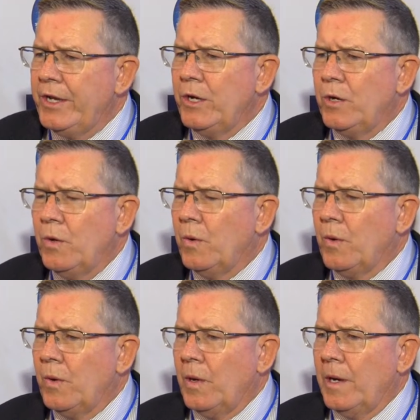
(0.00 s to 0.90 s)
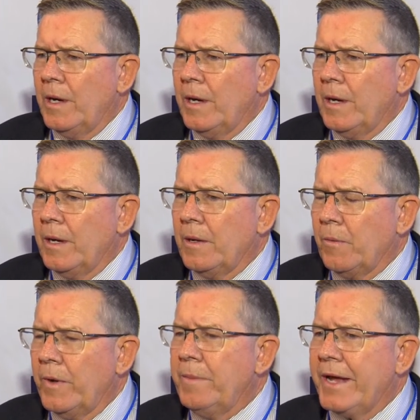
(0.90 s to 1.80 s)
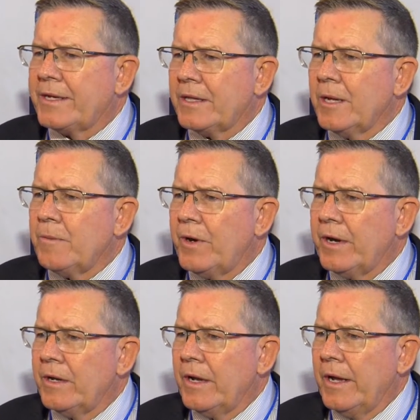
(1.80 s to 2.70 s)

do, we make deliberate